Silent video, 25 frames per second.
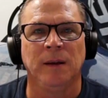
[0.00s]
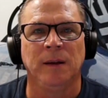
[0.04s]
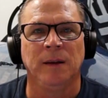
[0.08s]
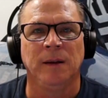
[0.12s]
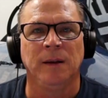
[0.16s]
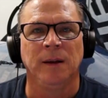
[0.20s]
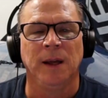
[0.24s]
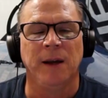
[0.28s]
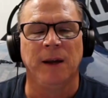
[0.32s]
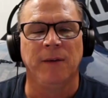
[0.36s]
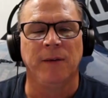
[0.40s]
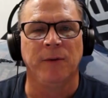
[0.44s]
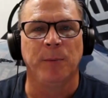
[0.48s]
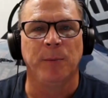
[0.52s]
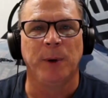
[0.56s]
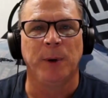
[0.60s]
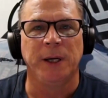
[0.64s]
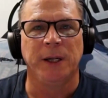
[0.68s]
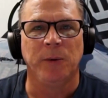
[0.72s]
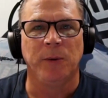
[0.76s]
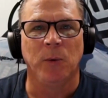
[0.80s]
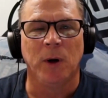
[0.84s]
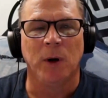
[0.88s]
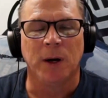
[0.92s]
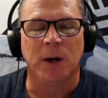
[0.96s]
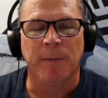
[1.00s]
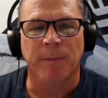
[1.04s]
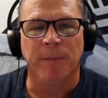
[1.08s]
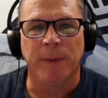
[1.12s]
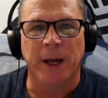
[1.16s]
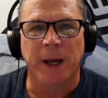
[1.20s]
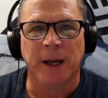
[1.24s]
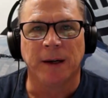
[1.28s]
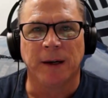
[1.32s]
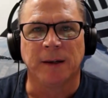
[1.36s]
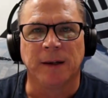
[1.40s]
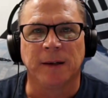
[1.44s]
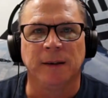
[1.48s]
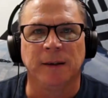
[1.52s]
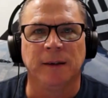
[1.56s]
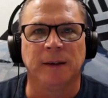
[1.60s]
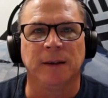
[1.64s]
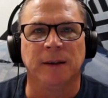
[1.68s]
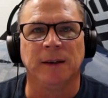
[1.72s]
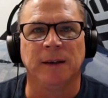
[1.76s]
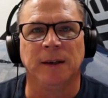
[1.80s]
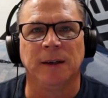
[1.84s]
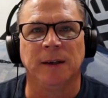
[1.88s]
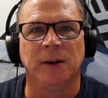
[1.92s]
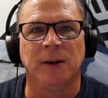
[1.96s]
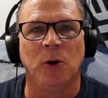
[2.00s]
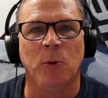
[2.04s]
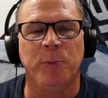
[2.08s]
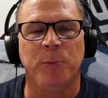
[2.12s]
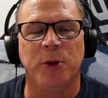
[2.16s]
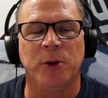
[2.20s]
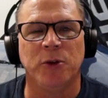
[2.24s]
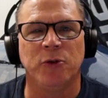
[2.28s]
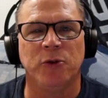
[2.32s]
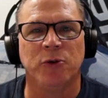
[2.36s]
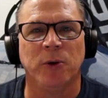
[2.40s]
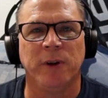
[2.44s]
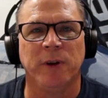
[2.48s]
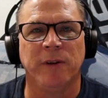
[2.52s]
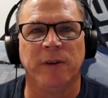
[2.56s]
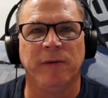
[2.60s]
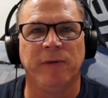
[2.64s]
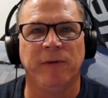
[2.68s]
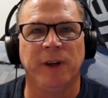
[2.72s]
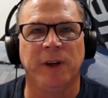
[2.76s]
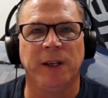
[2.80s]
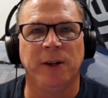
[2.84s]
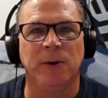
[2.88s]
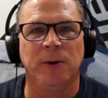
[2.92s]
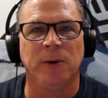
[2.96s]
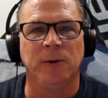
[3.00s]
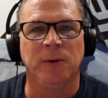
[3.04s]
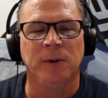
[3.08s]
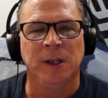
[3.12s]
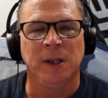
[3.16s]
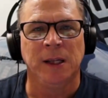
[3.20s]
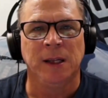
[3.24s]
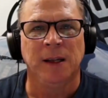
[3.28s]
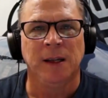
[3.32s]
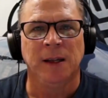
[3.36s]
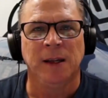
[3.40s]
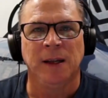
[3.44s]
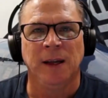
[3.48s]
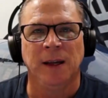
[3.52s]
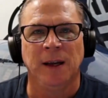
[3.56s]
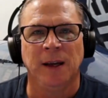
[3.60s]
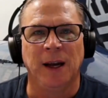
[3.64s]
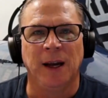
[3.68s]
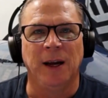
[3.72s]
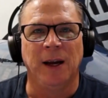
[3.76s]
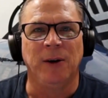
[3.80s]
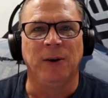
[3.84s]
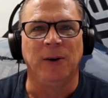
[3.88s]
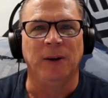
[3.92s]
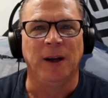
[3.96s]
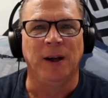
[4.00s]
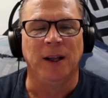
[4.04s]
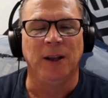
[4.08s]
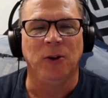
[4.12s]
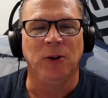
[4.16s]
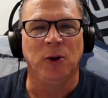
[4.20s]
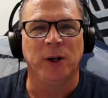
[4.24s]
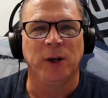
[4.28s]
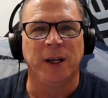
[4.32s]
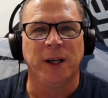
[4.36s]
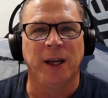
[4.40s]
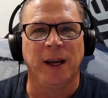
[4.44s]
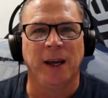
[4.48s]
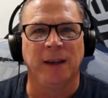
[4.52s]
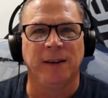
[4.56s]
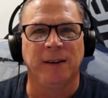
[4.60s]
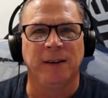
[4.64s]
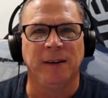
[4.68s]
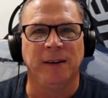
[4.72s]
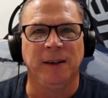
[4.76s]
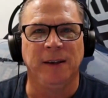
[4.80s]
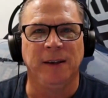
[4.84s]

Hey everybody, and welcome back. I hope you enjoyed the video. I look at the